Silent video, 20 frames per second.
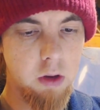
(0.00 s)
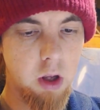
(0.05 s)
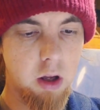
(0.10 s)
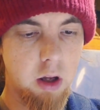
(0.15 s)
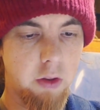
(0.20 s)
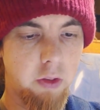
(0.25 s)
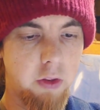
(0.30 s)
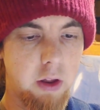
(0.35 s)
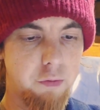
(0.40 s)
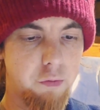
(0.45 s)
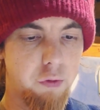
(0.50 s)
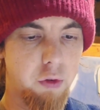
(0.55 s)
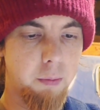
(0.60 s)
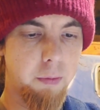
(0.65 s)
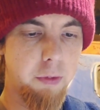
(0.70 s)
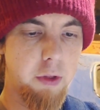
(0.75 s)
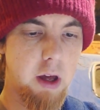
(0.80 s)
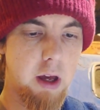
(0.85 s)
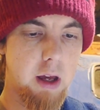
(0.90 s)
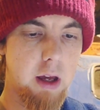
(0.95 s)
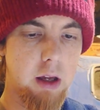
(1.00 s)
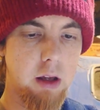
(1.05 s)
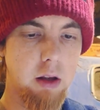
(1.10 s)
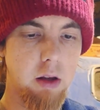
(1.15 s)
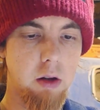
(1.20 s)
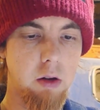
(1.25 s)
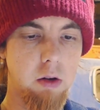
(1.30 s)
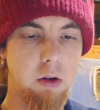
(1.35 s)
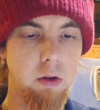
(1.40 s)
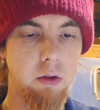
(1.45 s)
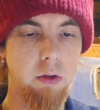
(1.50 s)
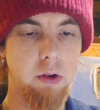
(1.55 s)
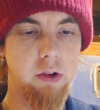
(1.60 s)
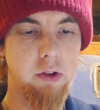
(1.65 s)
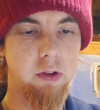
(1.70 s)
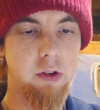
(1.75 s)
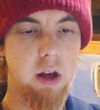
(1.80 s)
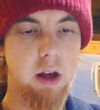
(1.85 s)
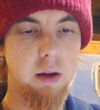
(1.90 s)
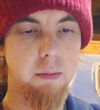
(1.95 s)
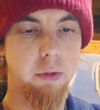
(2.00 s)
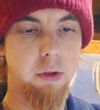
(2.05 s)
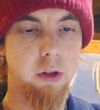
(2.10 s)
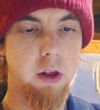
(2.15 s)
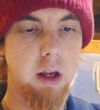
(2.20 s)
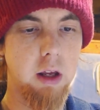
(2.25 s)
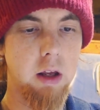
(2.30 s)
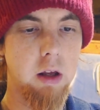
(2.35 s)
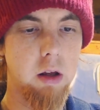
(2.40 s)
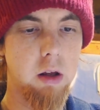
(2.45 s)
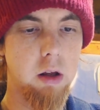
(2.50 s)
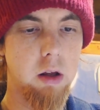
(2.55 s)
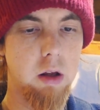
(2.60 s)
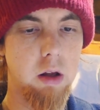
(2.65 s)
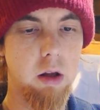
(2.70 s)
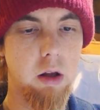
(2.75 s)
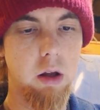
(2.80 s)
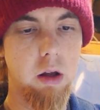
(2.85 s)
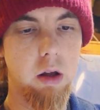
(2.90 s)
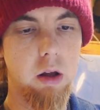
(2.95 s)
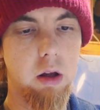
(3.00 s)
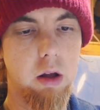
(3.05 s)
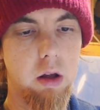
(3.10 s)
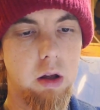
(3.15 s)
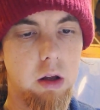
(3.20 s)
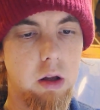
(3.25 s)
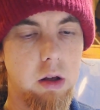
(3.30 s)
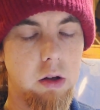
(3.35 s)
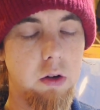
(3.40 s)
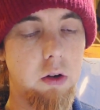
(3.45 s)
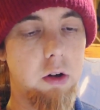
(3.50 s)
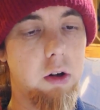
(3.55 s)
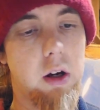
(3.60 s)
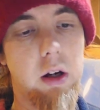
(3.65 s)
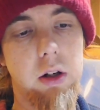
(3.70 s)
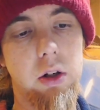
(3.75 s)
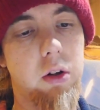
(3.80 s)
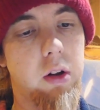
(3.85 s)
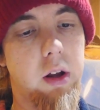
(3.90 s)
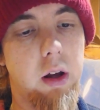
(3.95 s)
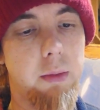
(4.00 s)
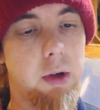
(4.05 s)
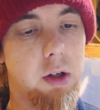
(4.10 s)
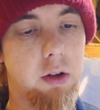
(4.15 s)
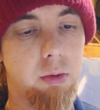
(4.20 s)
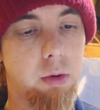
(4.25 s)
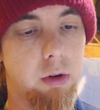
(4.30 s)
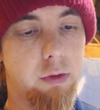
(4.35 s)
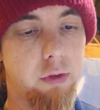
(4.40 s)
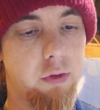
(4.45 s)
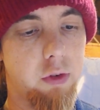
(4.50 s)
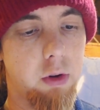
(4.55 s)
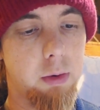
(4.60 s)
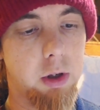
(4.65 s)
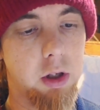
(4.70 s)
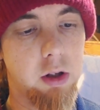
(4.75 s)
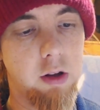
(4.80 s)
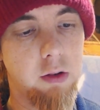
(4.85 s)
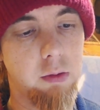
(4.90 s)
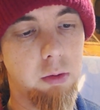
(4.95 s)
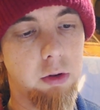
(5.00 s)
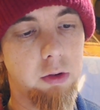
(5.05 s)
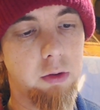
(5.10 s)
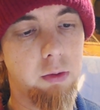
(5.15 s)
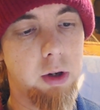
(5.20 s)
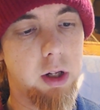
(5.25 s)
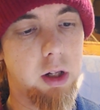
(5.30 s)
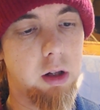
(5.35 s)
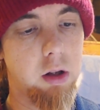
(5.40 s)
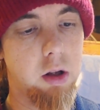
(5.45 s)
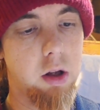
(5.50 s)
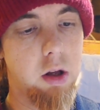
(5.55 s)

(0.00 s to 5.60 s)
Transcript: And then from there, you do the same thing. Do you know, actually, I might as well refurbish this one as well.